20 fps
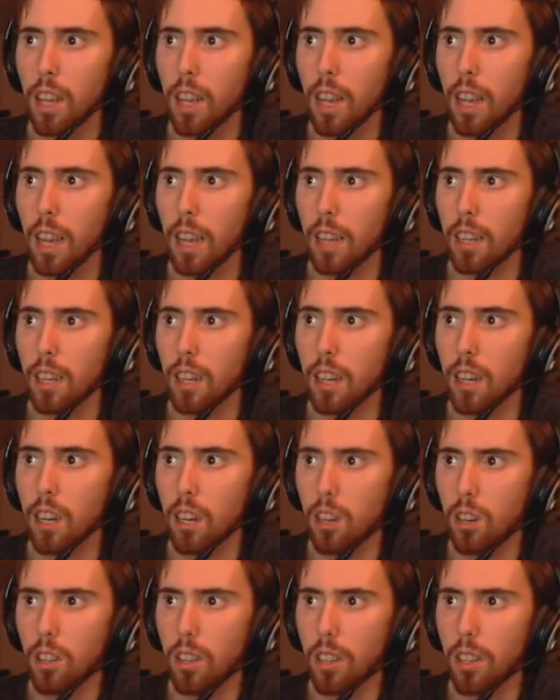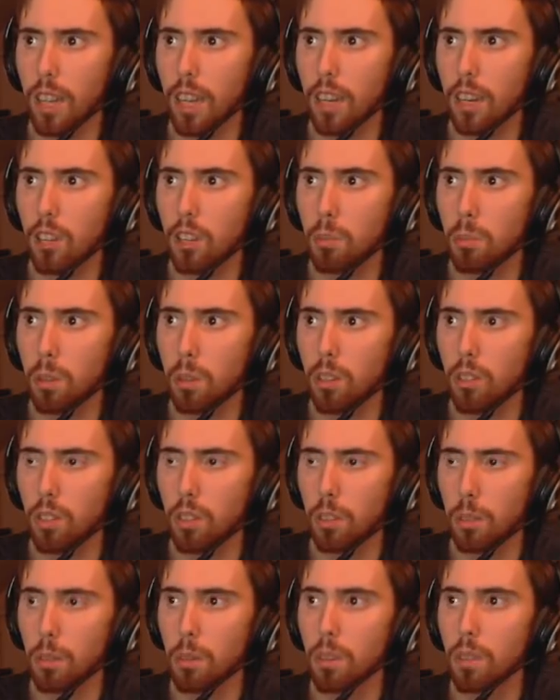And other than that, it's pretty
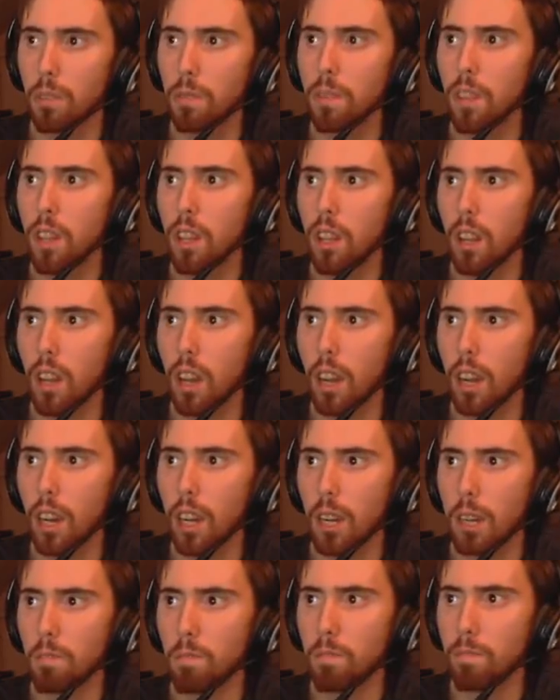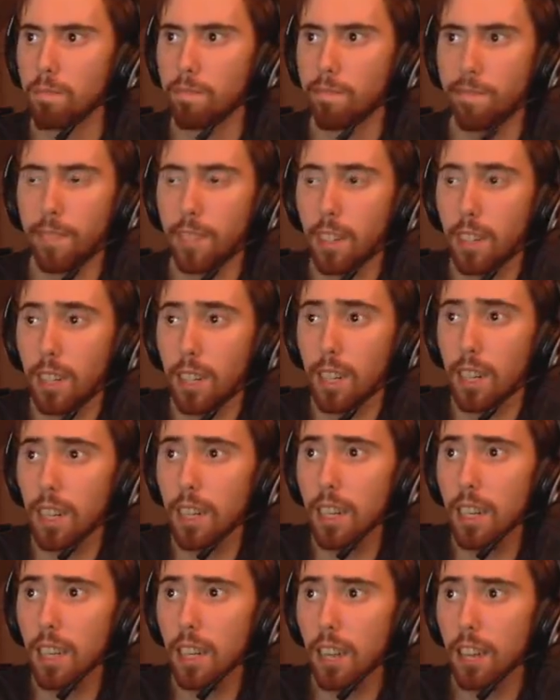simple.
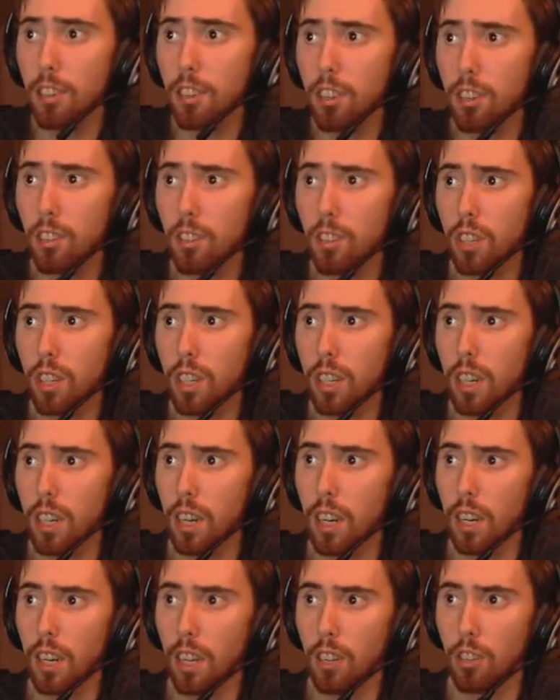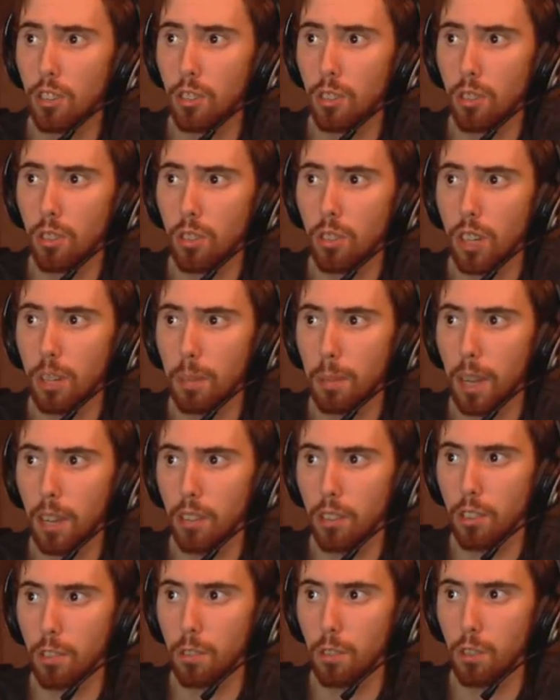As you can see, as soon as you get
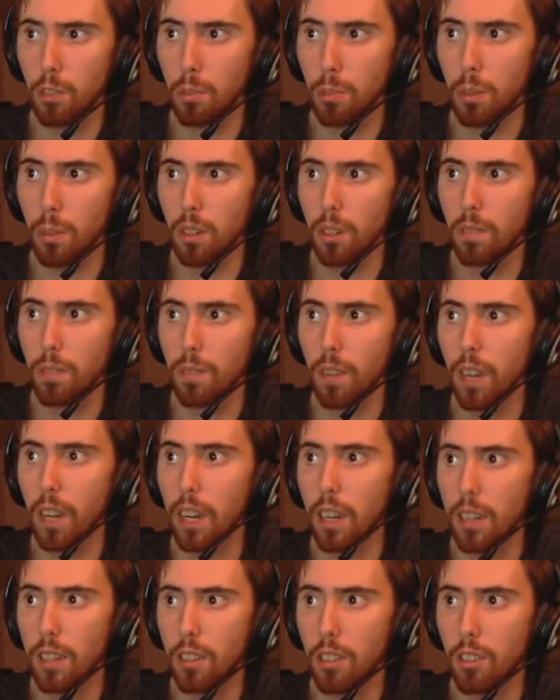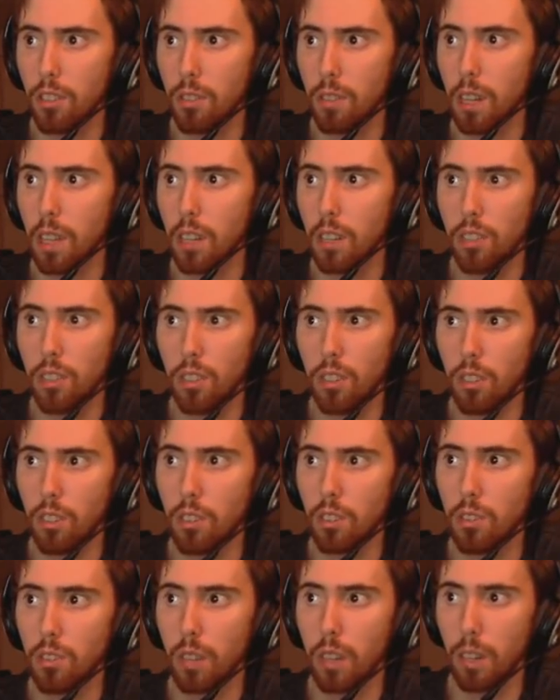past the first pull, this instance
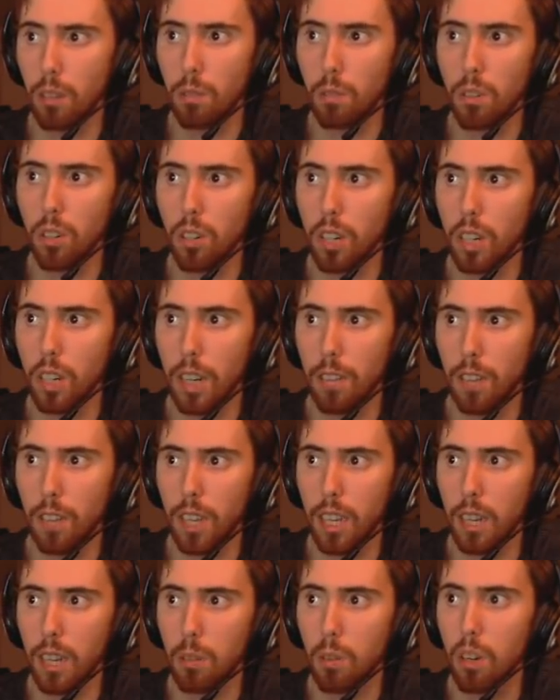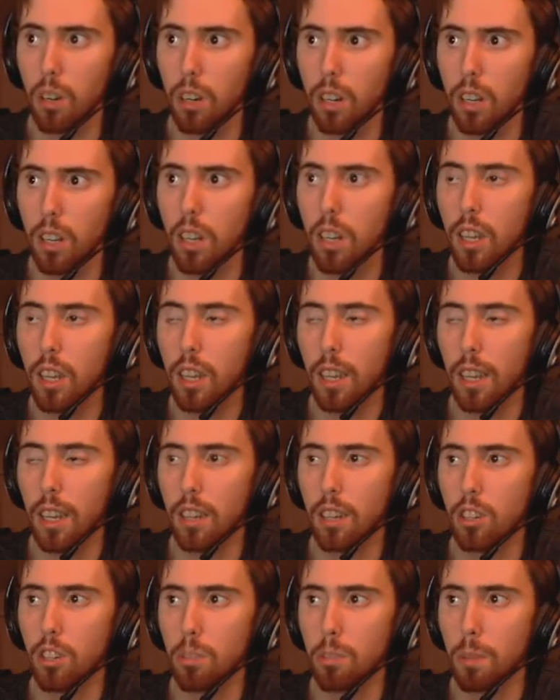is like really kind of a cakewalk.
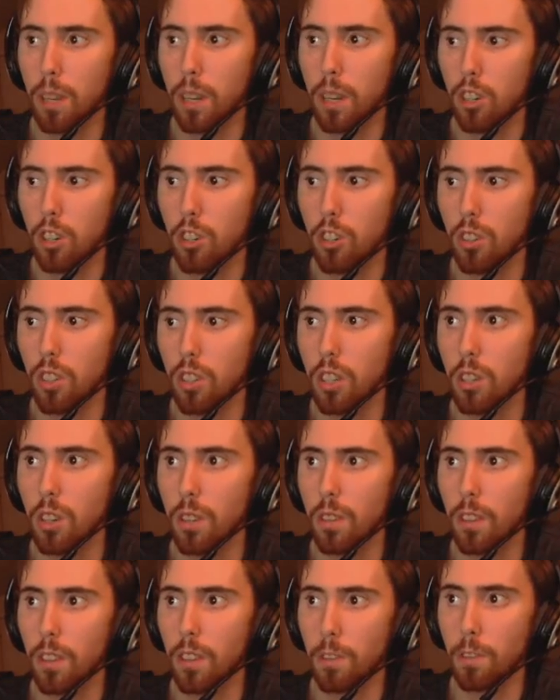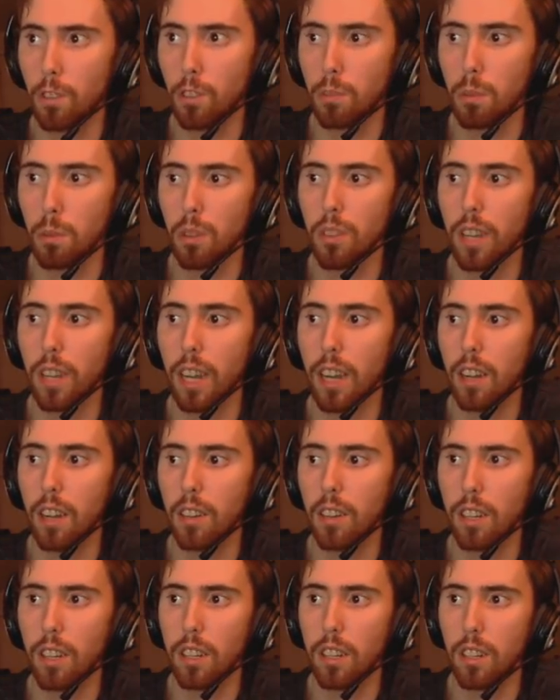It's just making sure that you have that first pull
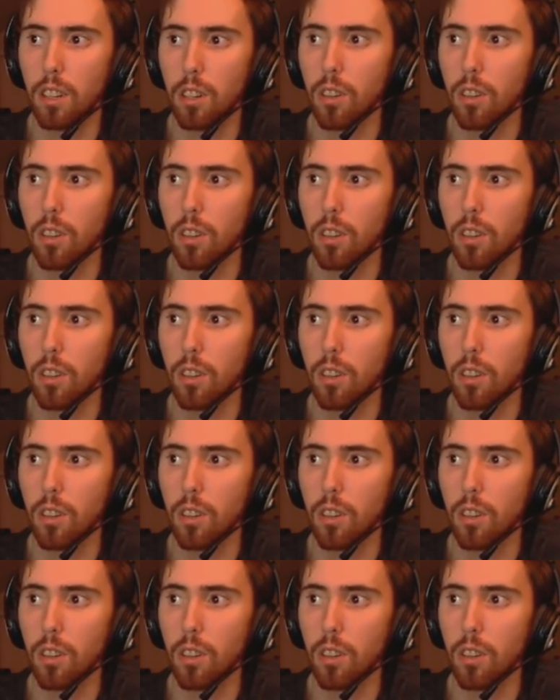down, and